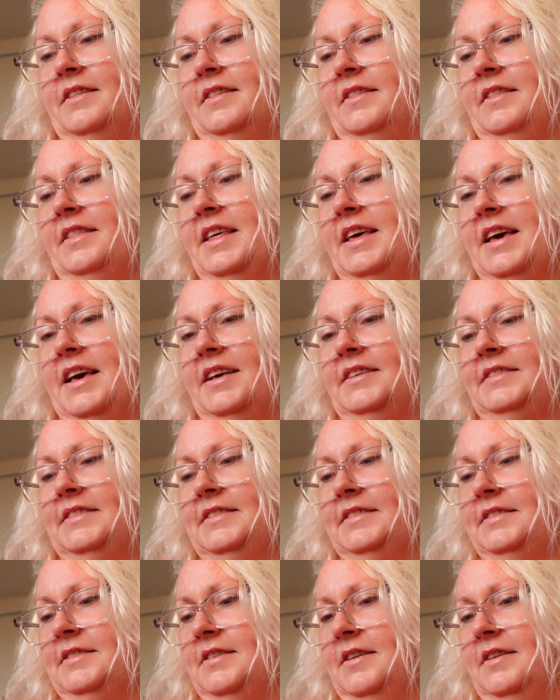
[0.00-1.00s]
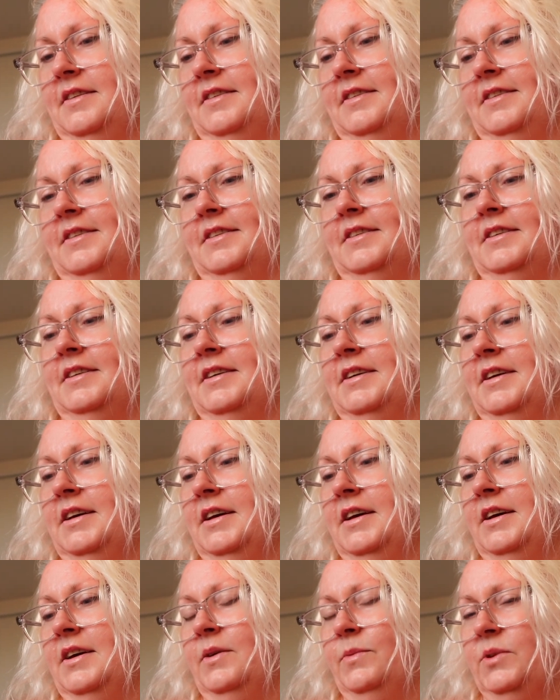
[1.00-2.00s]
this,
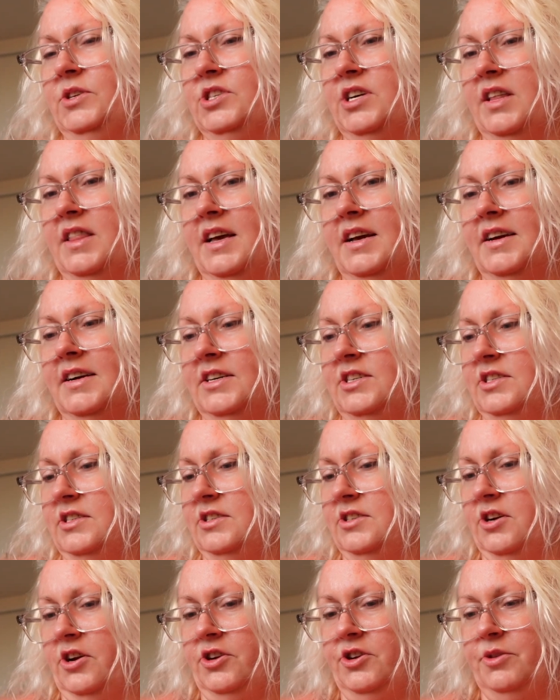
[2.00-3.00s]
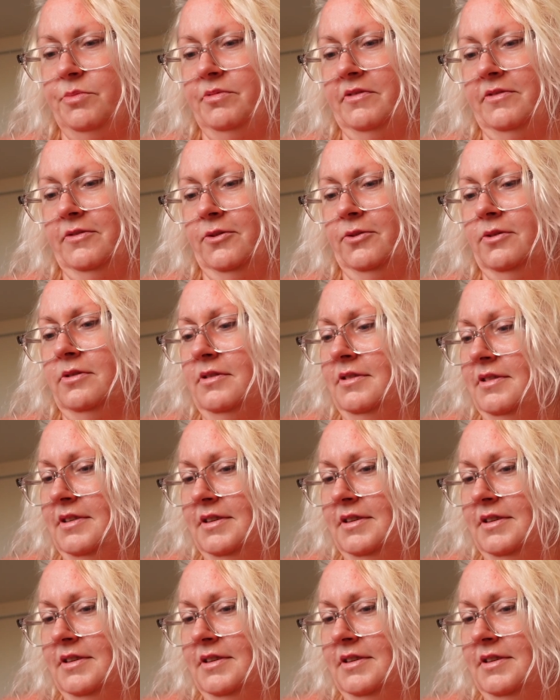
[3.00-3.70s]
which I think I just showed you before.